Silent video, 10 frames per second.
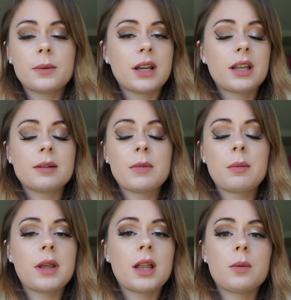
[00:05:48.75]
when I got my
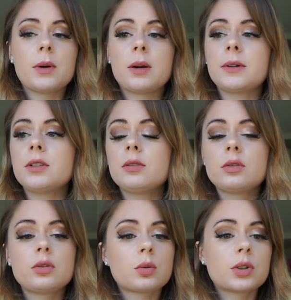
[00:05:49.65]
mail, when I went to the
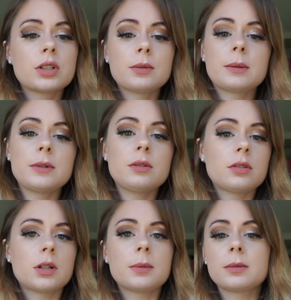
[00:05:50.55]
stores, when I went to
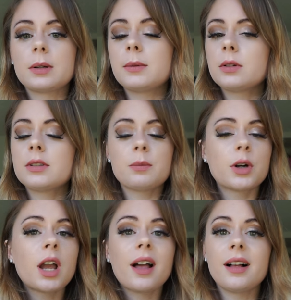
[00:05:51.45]
Starbucks, when I went
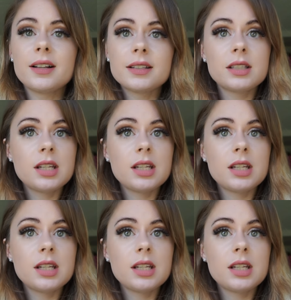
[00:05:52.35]
somewhere else.